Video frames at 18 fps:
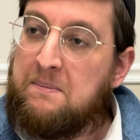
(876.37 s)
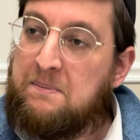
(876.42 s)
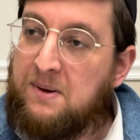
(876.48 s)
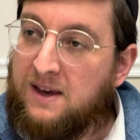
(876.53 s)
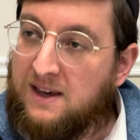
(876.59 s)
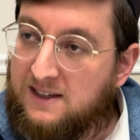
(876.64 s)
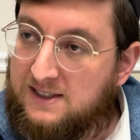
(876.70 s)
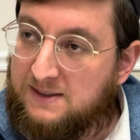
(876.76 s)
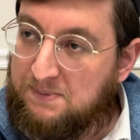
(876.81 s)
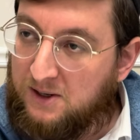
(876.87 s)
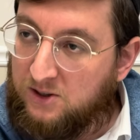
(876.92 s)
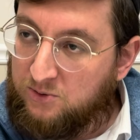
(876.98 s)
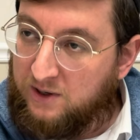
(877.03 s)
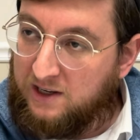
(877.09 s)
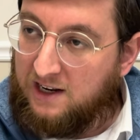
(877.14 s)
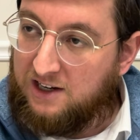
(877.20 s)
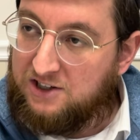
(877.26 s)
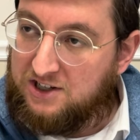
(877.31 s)
peace
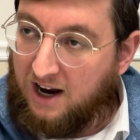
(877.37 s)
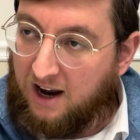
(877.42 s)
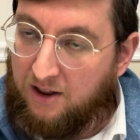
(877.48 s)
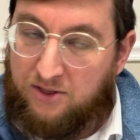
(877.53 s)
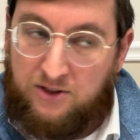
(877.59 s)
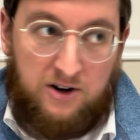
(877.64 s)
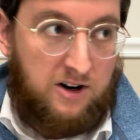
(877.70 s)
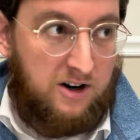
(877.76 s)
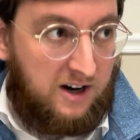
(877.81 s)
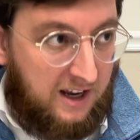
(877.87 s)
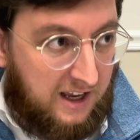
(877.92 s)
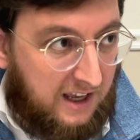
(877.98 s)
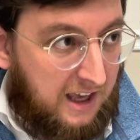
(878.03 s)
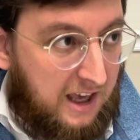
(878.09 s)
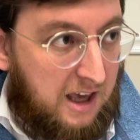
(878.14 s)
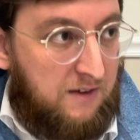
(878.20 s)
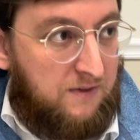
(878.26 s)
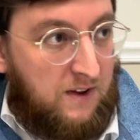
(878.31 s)
between each other,
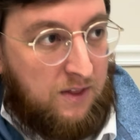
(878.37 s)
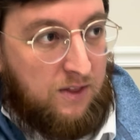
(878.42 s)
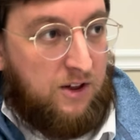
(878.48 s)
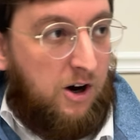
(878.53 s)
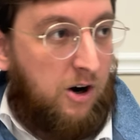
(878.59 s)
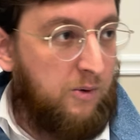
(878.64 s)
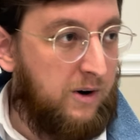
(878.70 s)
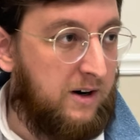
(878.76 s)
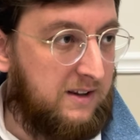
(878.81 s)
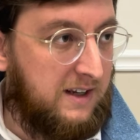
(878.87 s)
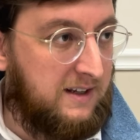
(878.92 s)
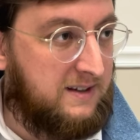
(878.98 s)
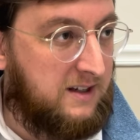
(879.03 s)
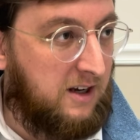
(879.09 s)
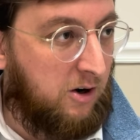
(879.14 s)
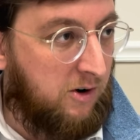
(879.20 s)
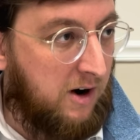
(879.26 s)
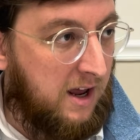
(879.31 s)
even though we're
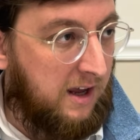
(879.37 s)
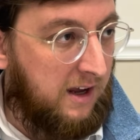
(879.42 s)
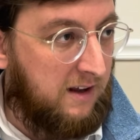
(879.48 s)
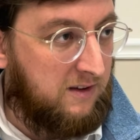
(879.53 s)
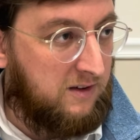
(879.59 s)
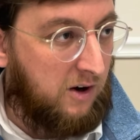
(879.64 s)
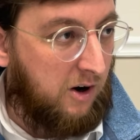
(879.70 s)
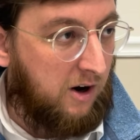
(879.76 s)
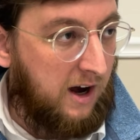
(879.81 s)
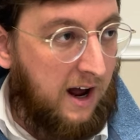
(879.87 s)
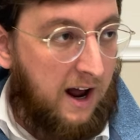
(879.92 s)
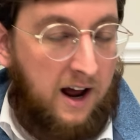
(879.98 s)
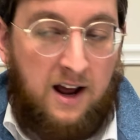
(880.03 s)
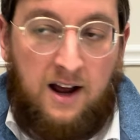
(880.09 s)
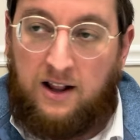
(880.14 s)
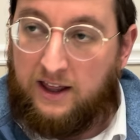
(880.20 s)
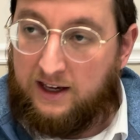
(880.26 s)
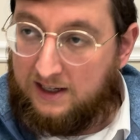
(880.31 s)
disagreeing in
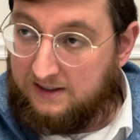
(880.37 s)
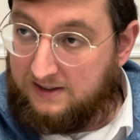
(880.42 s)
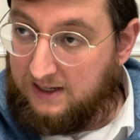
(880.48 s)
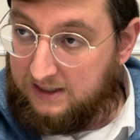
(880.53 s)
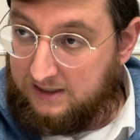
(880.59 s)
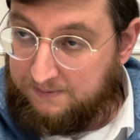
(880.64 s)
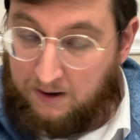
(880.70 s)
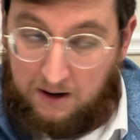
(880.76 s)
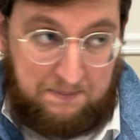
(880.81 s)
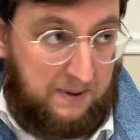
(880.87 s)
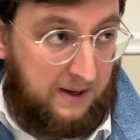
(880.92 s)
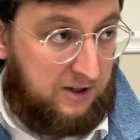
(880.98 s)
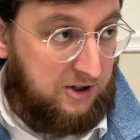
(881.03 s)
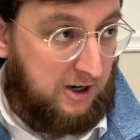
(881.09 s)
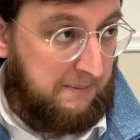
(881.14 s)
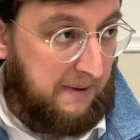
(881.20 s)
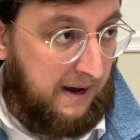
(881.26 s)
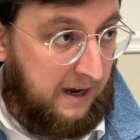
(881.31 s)
Torah, like it says about Beit
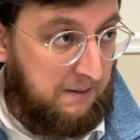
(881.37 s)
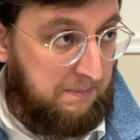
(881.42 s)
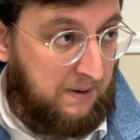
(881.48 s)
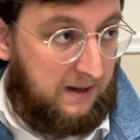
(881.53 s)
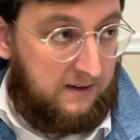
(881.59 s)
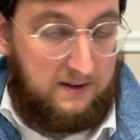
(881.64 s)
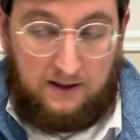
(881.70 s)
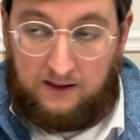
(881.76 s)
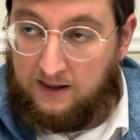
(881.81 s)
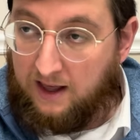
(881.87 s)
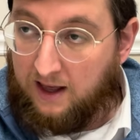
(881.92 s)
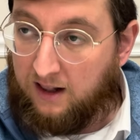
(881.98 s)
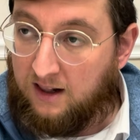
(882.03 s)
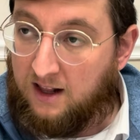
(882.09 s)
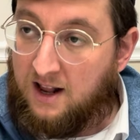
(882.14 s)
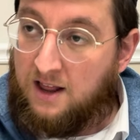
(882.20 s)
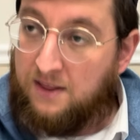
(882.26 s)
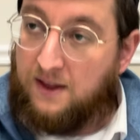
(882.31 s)
Shammai and Beit Hillel,
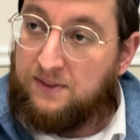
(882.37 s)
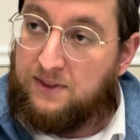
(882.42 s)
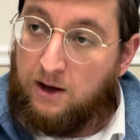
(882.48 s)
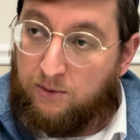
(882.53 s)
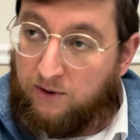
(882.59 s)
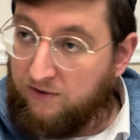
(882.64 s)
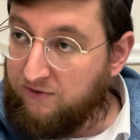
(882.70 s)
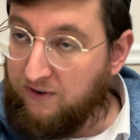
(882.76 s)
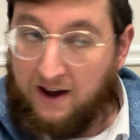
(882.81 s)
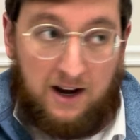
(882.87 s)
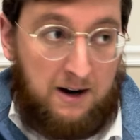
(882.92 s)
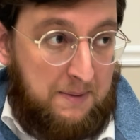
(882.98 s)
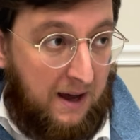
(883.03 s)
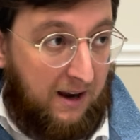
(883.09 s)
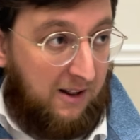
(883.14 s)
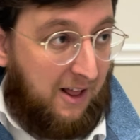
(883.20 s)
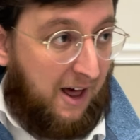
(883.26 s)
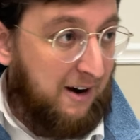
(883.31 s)
that they would fight
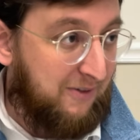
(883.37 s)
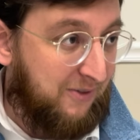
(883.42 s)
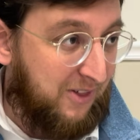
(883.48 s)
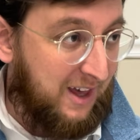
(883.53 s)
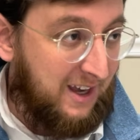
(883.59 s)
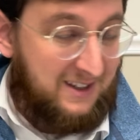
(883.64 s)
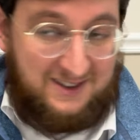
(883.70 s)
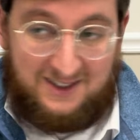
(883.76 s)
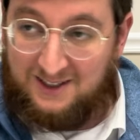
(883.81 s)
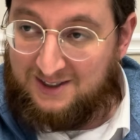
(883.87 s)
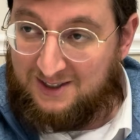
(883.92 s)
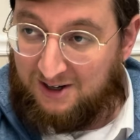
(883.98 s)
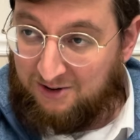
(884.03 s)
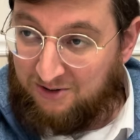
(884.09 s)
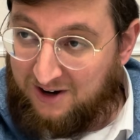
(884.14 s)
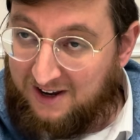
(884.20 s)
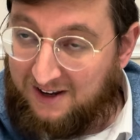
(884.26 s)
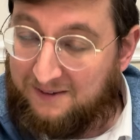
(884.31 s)
about a lot of things,
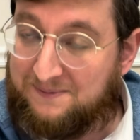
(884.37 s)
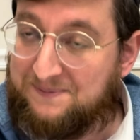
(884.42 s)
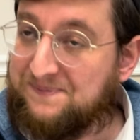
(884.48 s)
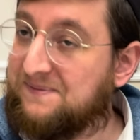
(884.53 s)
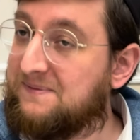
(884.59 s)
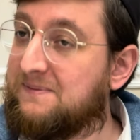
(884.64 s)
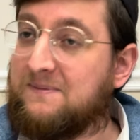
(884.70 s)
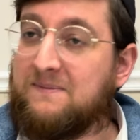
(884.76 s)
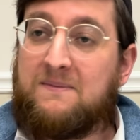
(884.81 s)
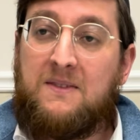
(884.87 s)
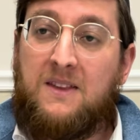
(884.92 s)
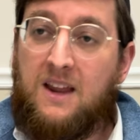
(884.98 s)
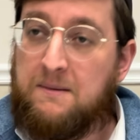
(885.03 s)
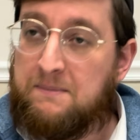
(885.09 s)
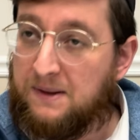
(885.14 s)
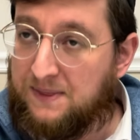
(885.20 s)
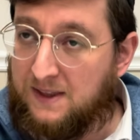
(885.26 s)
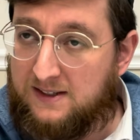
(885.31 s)
disagree.
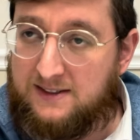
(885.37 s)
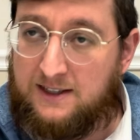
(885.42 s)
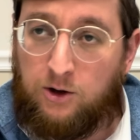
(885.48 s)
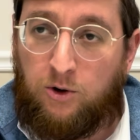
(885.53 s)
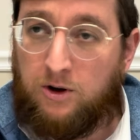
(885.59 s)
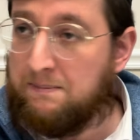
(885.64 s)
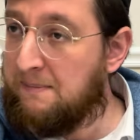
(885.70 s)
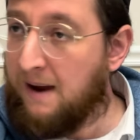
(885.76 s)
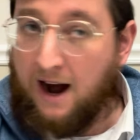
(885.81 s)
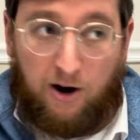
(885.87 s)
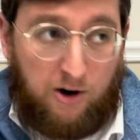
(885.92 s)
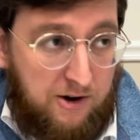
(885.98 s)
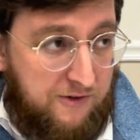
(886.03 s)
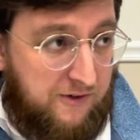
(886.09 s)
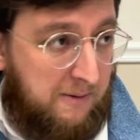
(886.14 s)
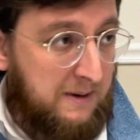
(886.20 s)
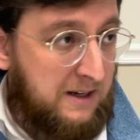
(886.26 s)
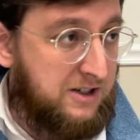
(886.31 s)
They still would marry
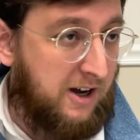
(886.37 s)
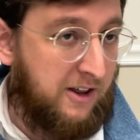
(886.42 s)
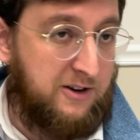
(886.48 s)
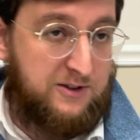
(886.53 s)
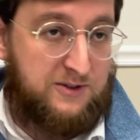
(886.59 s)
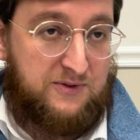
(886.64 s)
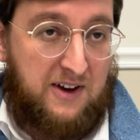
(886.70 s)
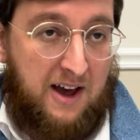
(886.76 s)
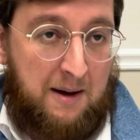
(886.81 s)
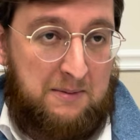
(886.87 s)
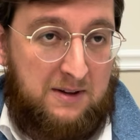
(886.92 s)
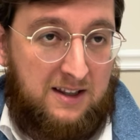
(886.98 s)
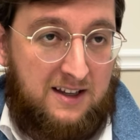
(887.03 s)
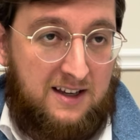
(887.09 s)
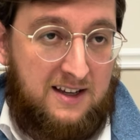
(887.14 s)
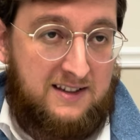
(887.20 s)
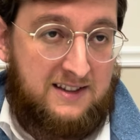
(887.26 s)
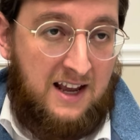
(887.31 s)
from each other's
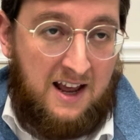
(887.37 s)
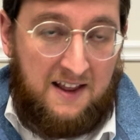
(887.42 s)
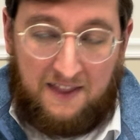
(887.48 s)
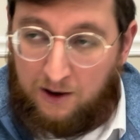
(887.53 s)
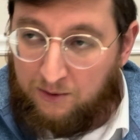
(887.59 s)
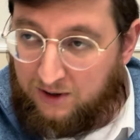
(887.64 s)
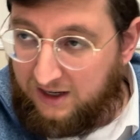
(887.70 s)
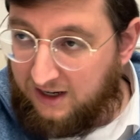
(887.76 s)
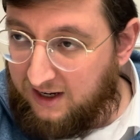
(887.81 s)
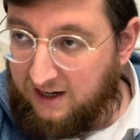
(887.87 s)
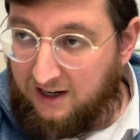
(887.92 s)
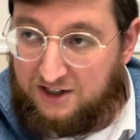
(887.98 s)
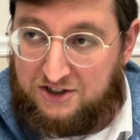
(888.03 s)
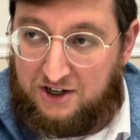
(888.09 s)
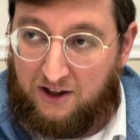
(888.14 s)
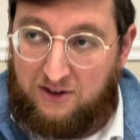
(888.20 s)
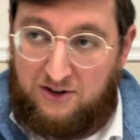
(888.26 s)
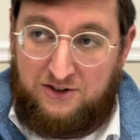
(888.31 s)
families. They would eat
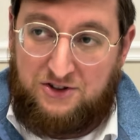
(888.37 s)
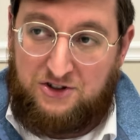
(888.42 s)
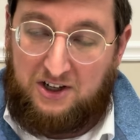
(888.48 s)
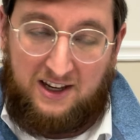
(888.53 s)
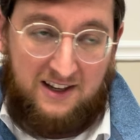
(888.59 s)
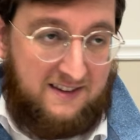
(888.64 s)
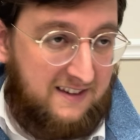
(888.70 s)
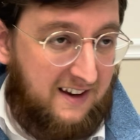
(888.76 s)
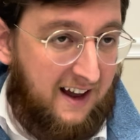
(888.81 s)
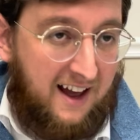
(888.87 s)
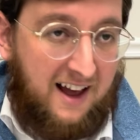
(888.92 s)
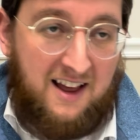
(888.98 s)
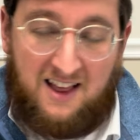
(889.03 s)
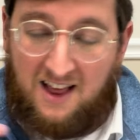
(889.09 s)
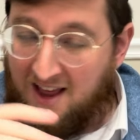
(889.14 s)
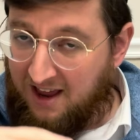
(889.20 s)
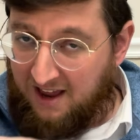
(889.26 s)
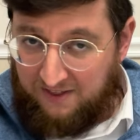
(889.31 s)
each other's
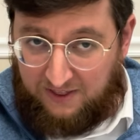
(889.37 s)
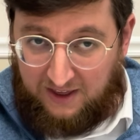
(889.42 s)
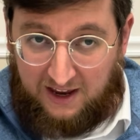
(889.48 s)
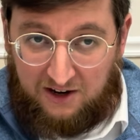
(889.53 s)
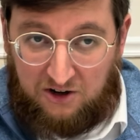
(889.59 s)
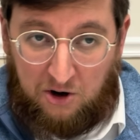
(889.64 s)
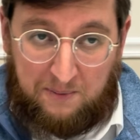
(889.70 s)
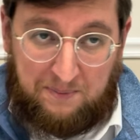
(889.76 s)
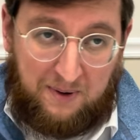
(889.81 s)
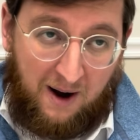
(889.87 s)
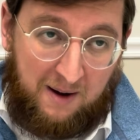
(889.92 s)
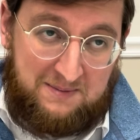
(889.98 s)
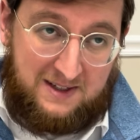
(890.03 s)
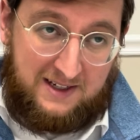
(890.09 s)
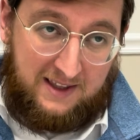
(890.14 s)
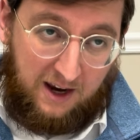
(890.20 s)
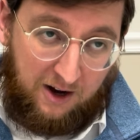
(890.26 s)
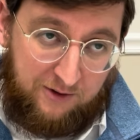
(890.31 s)
shechita. They had no problems
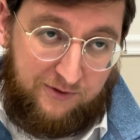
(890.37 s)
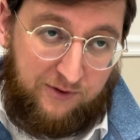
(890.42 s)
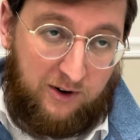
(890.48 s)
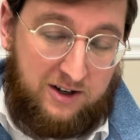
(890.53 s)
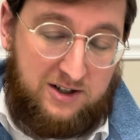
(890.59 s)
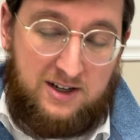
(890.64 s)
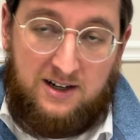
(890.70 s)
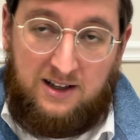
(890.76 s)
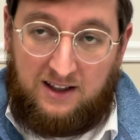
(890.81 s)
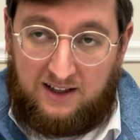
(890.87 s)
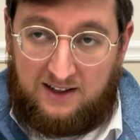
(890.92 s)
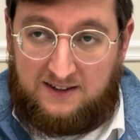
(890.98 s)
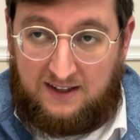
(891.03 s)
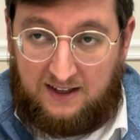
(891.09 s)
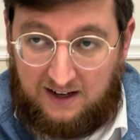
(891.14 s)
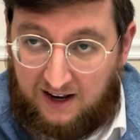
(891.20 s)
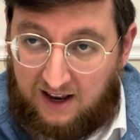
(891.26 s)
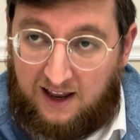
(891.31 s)
like that. Unfortunately,
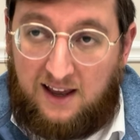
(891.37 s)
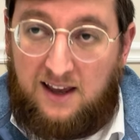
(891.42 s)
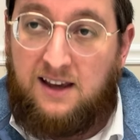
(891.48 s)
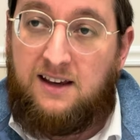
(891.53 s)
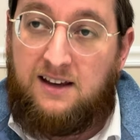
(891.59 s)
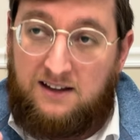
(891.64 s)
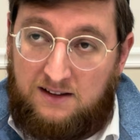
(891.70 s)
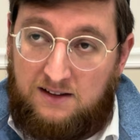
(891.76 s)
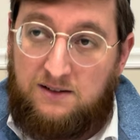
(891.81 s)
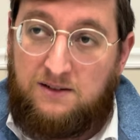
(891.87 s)
today,